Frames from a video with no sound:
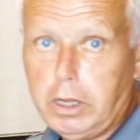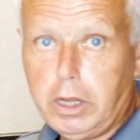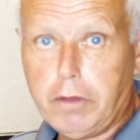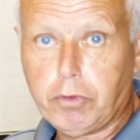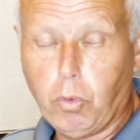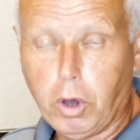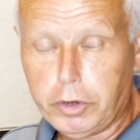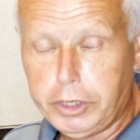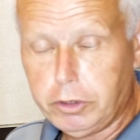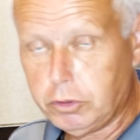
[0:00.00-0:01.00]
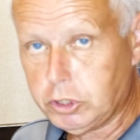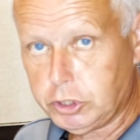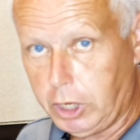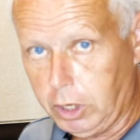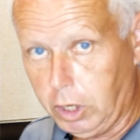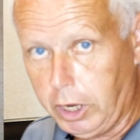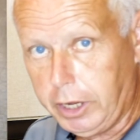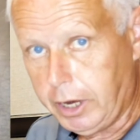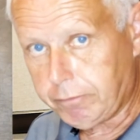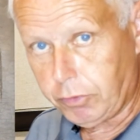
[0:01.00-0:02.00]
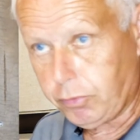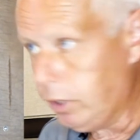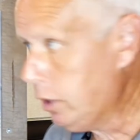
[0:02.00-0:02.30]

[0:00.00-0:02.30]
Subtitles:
if the water heater does not light after 3